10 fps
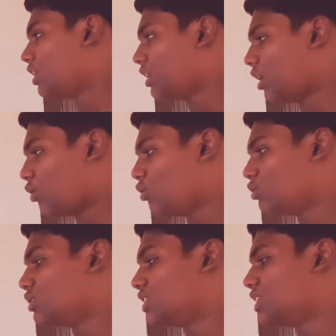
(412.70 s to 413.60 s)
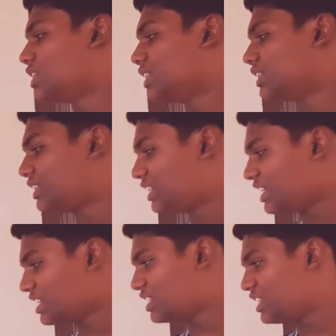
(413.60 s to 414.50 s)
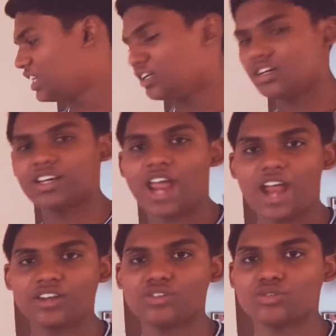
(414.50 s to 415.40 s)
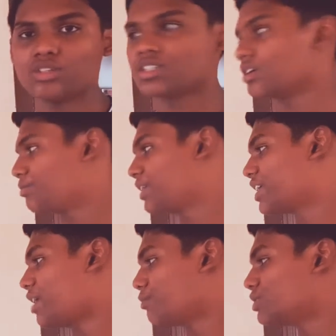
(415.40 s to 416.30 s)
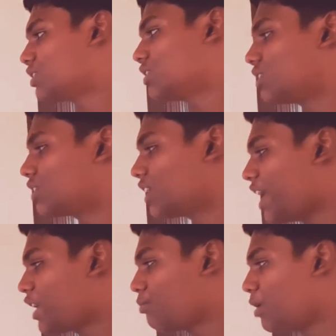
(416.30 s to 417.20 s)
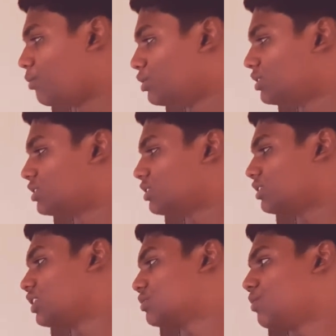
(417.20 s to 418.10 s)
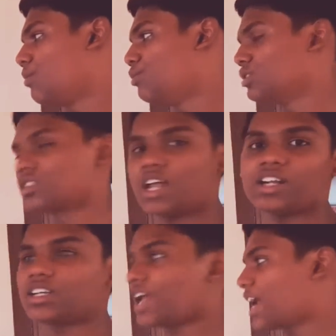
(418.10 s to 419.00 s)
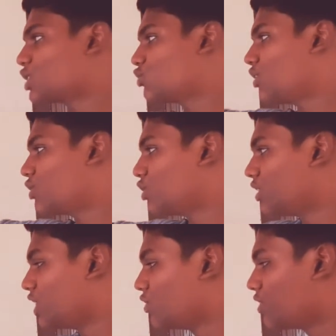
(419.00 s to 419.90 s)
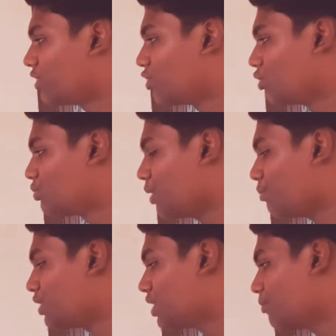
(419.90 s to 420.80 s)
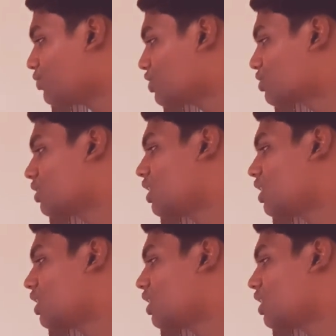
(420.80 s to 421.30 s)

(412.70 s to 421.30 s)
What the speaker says: Now these zinc granules becomes air bubbles, these bubbles, and transfer to delivery tubes and become this